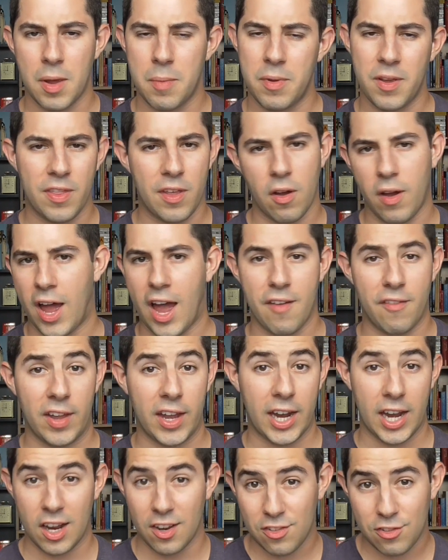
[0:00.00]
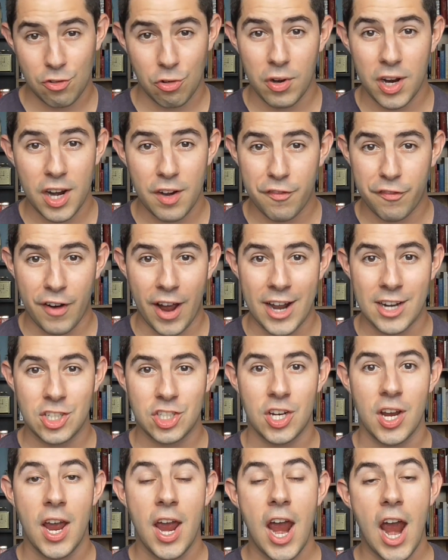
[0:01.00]
Maybe they'll have like history in
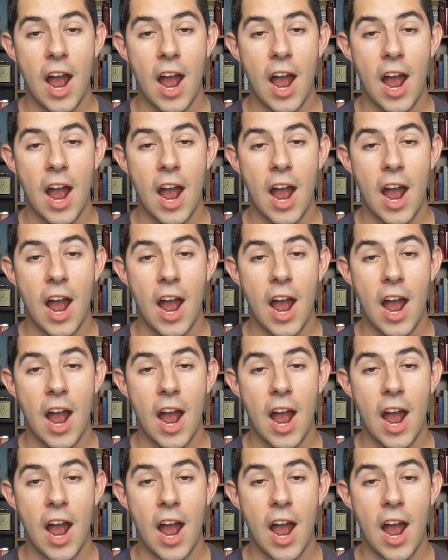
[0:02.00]
French.